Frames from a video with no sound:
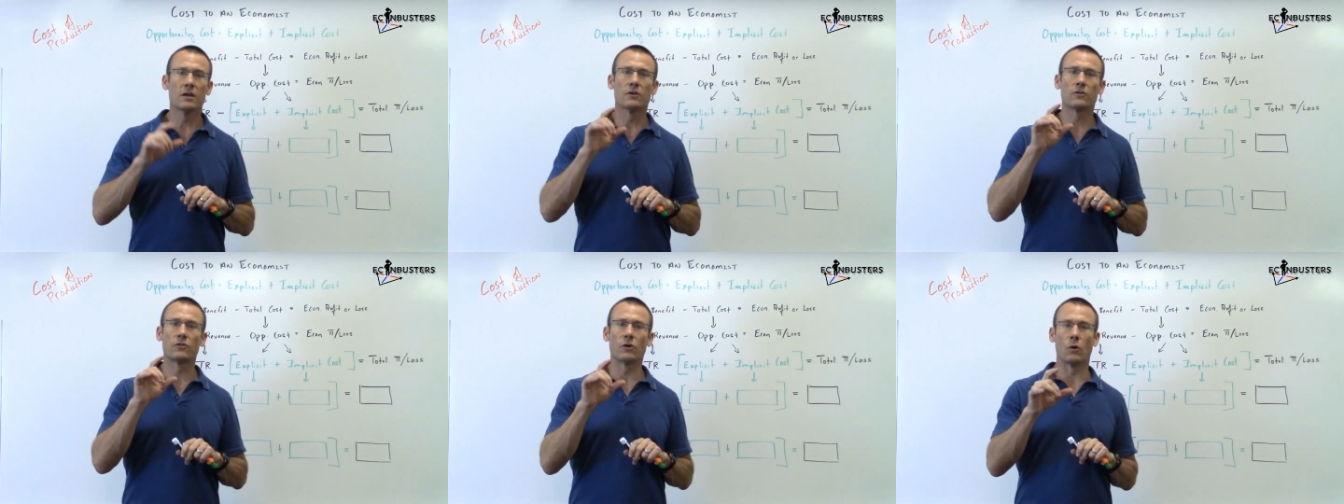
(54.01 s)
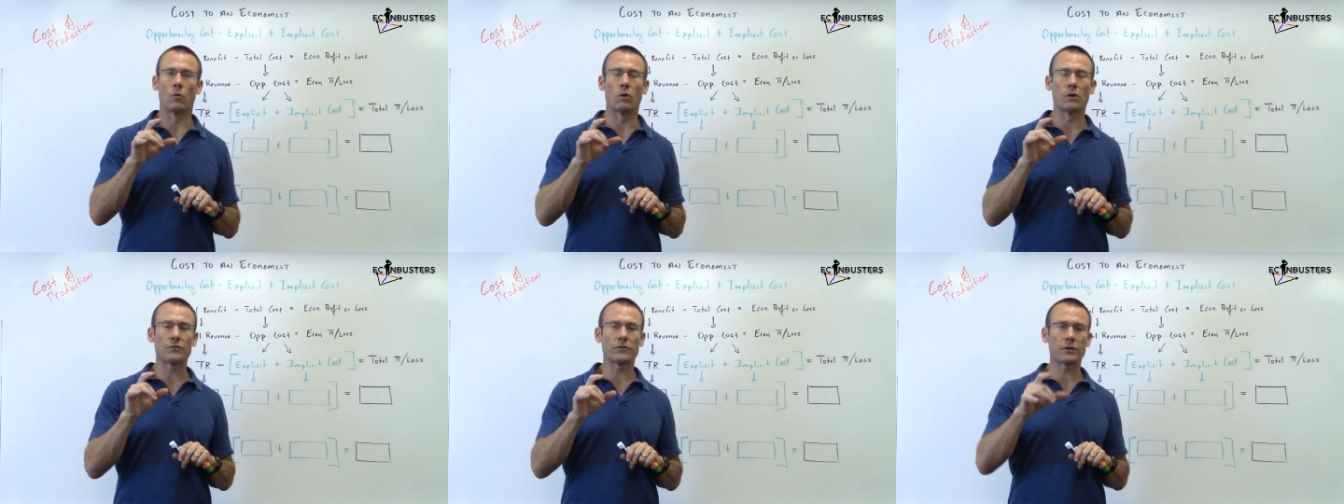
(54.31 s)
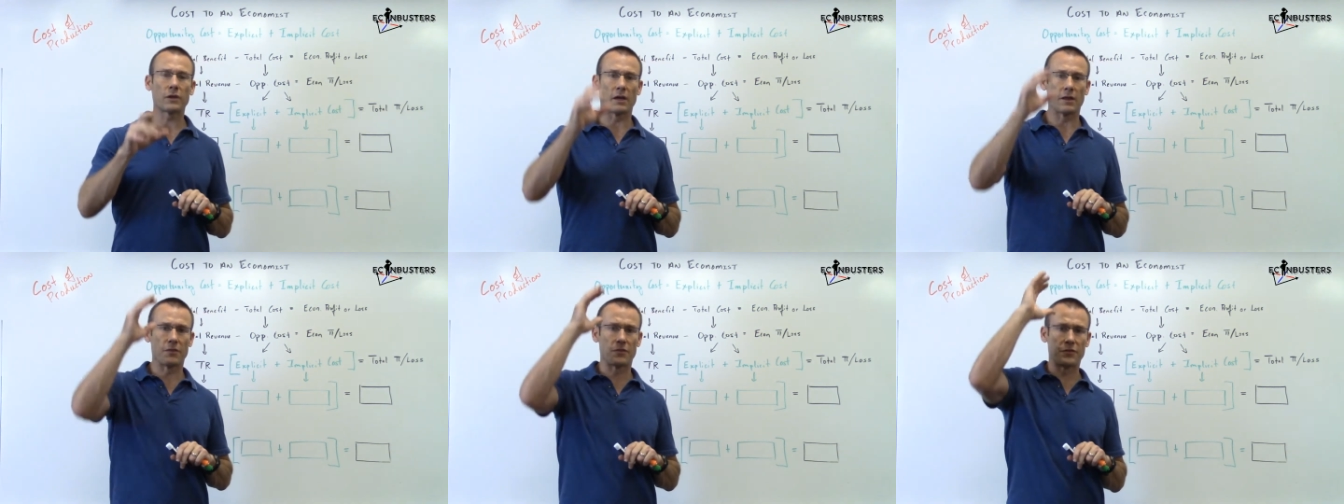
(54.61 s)
So once
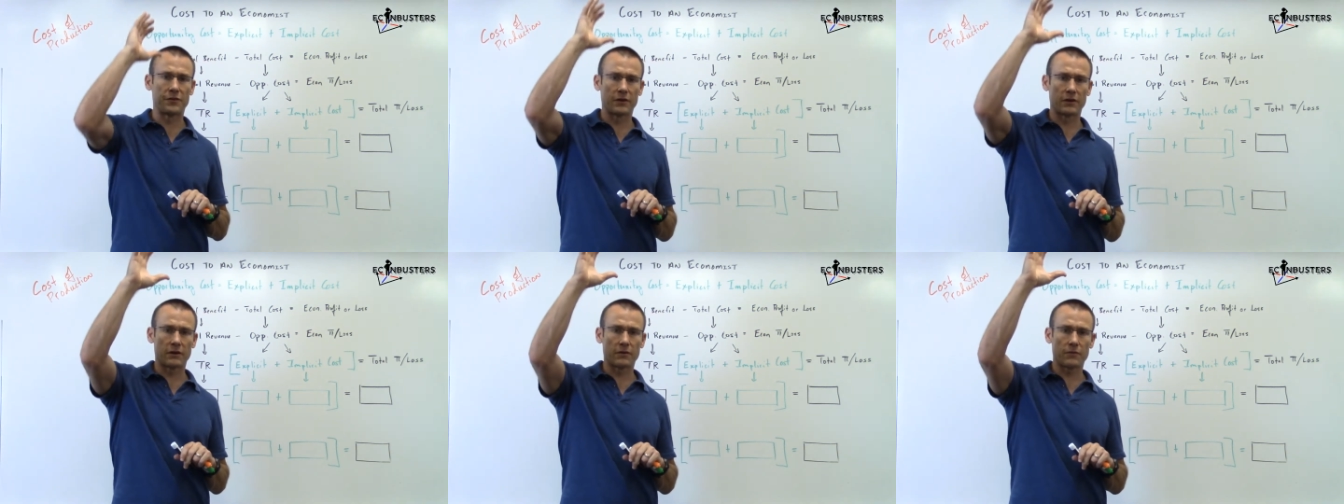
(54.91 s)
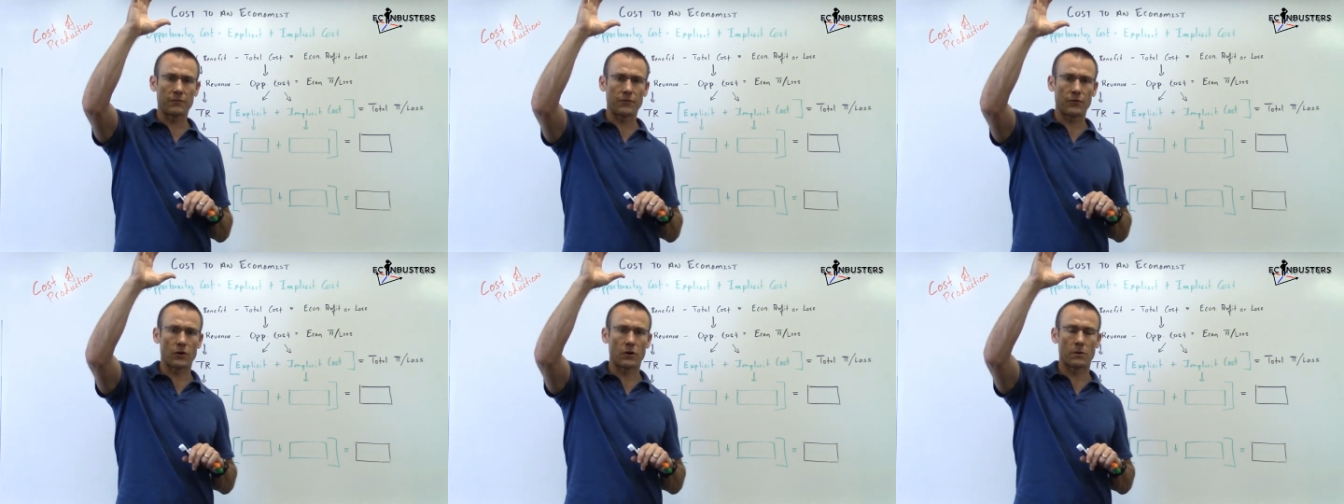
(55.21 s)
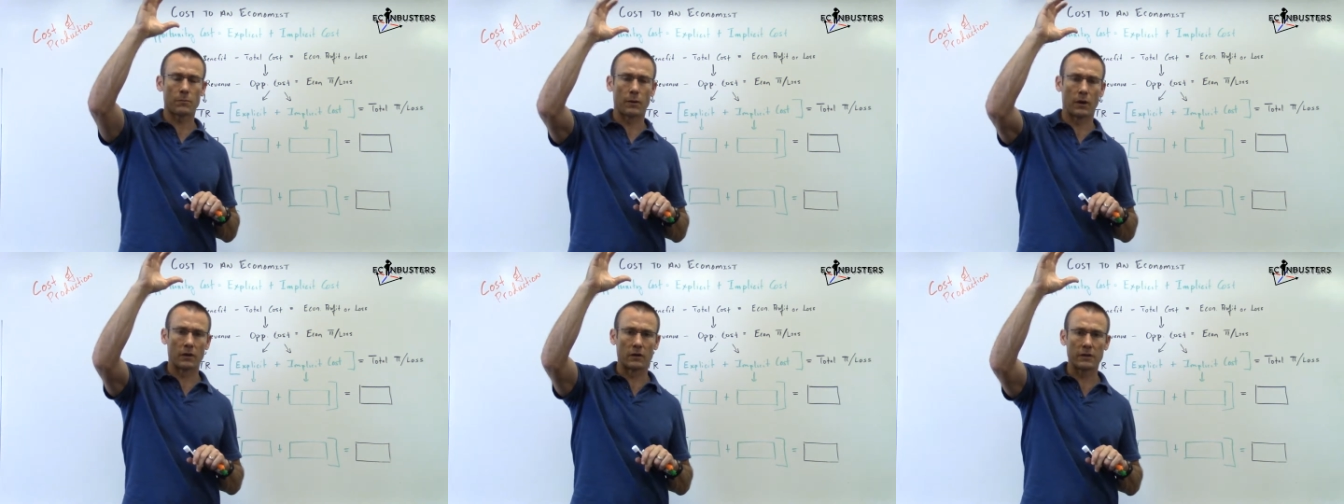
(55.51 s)
again, theory of the
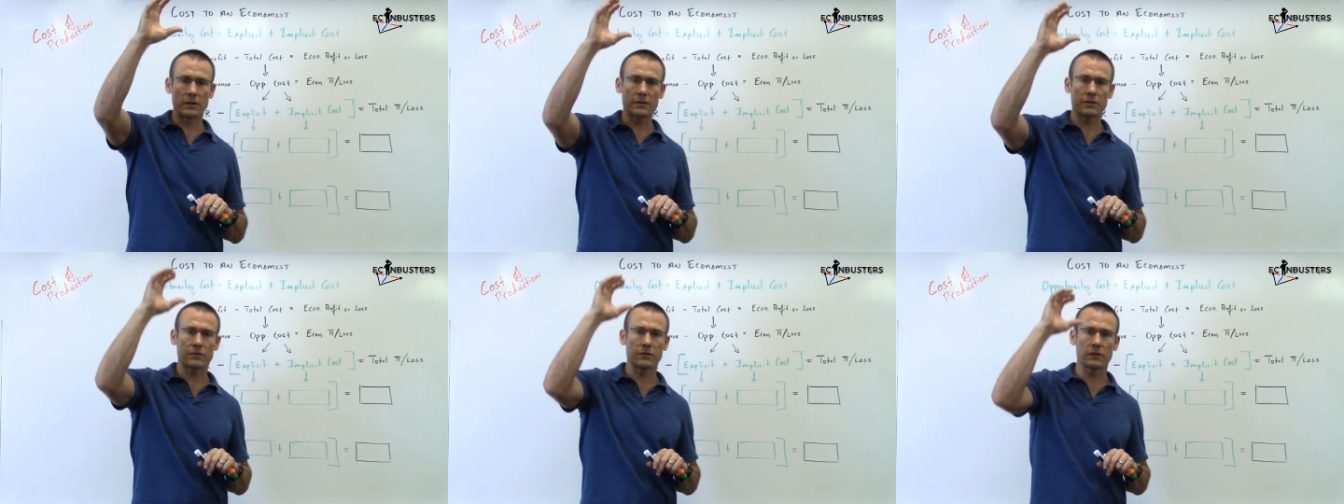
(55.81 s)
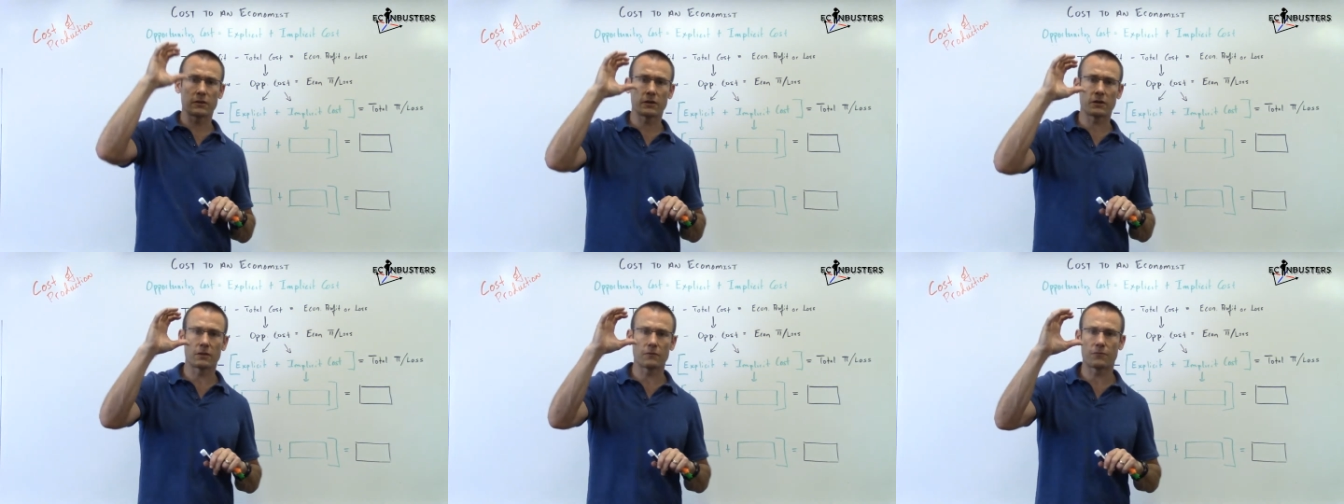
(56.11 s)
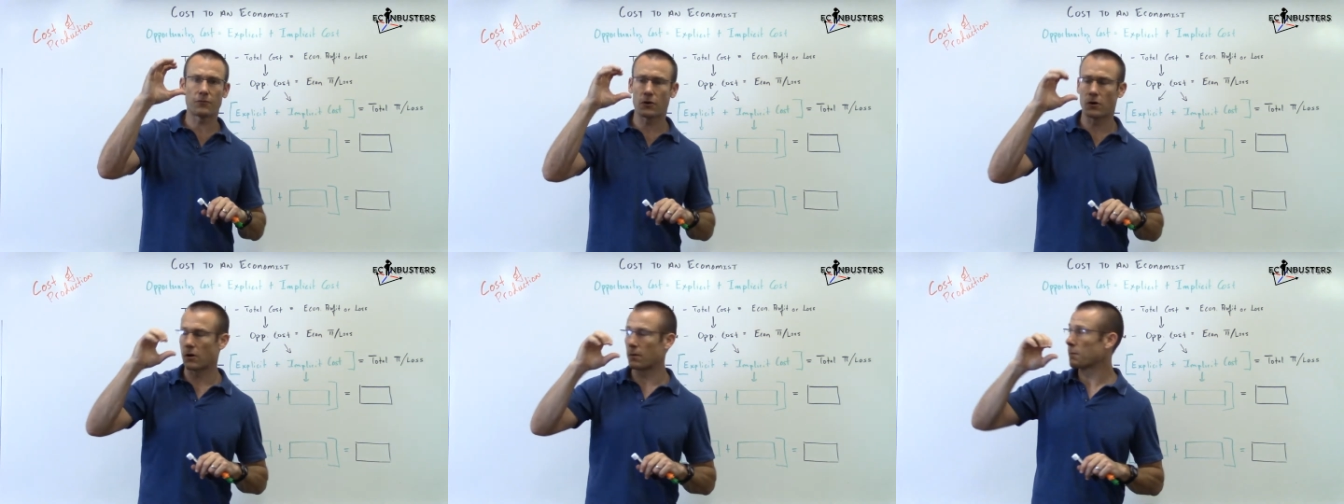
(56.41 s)
firm, underneath theory of the
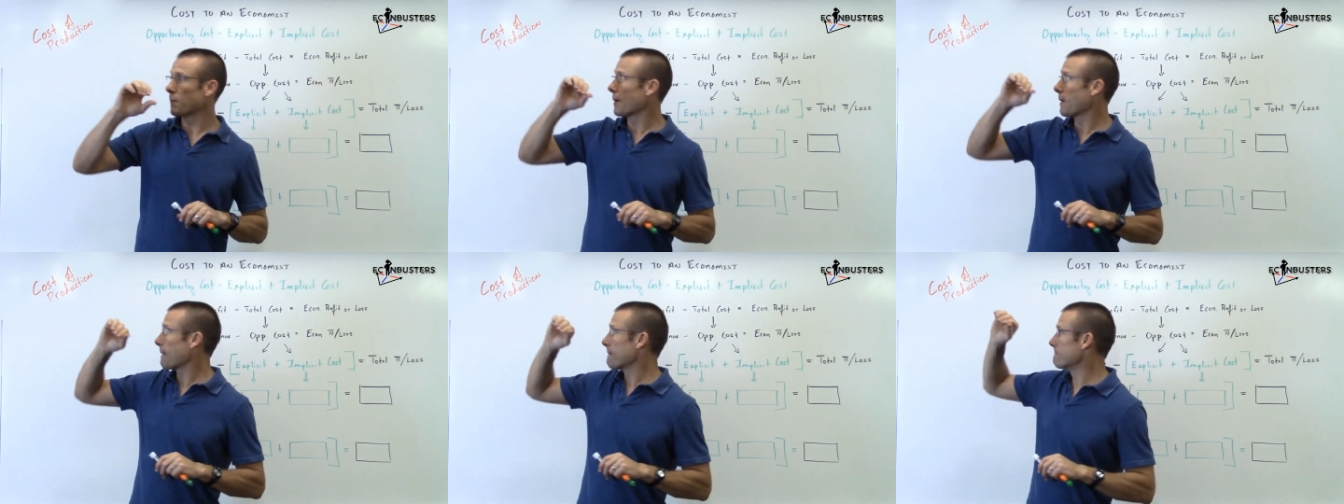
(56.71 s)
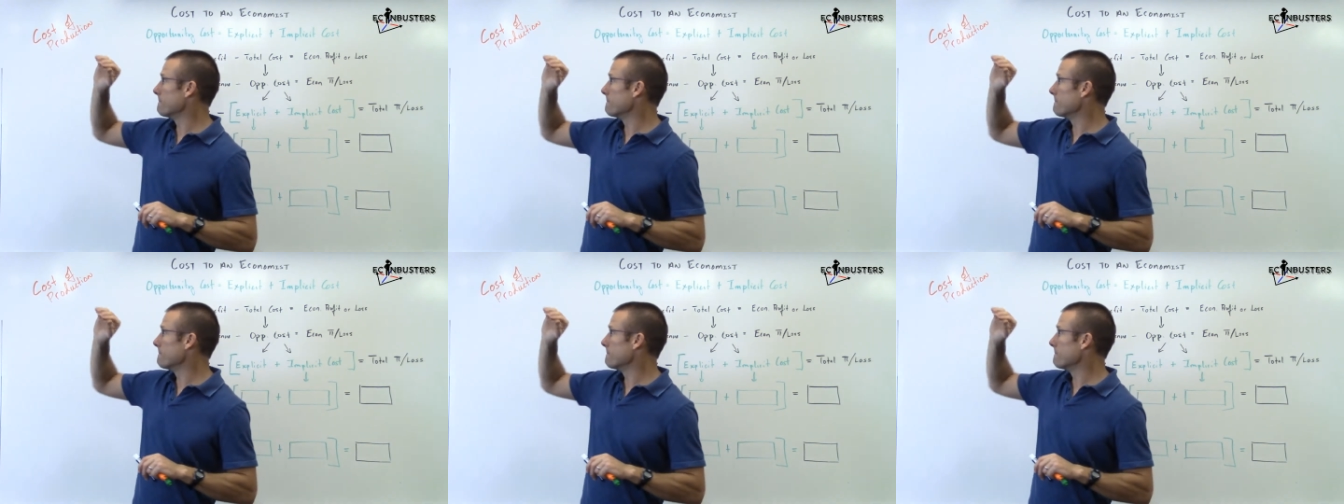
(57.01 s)
firm,